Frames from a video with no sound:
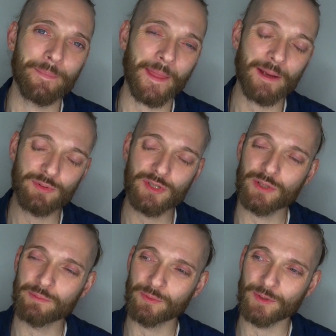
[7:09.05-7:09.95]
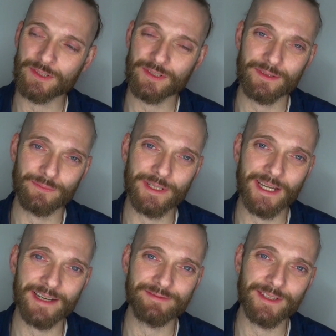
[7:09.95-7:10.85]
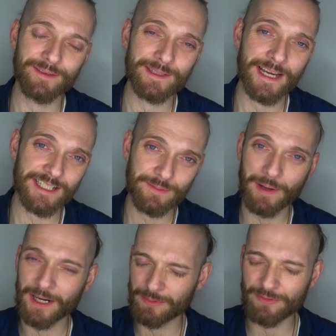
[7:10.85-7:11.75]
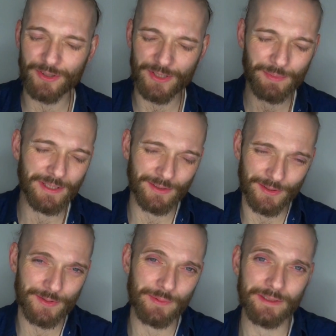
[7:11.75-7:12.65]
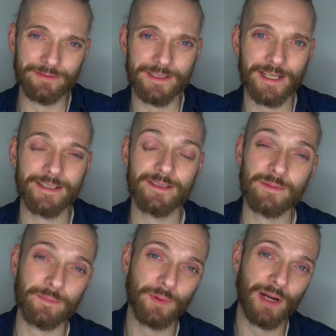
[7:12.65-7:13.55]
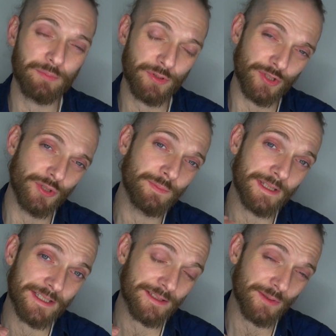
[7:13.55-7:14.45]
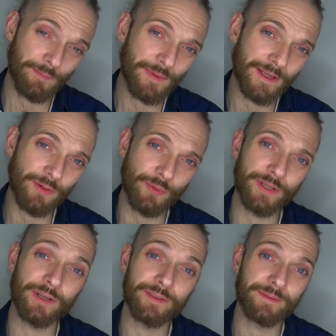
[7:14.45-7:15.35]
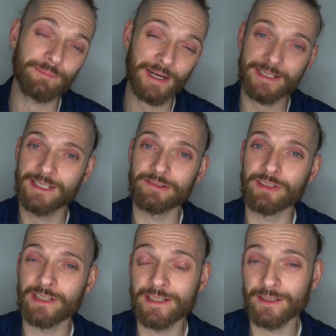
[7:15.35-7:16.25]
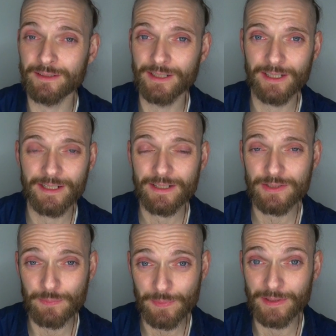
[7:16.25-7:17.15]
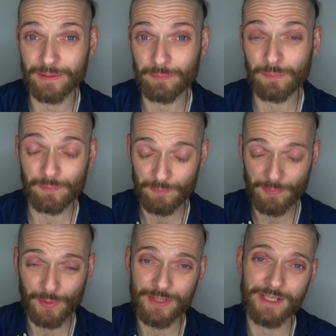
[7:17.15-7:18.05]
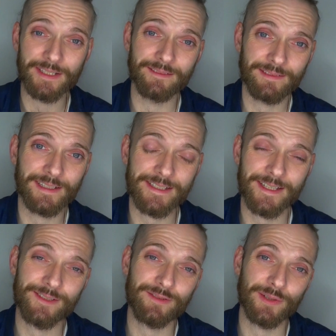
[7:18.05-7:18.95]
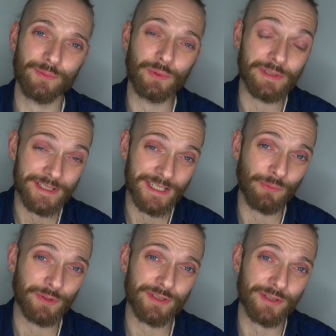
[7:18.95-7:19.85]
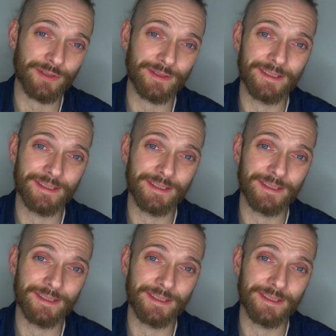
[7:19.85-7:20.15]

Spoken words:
I'm presuming once we get every test back, we've already been to the hospital for tests, but I presume there's something going on bacterially or something poisoning, etc. We'll see what's going on.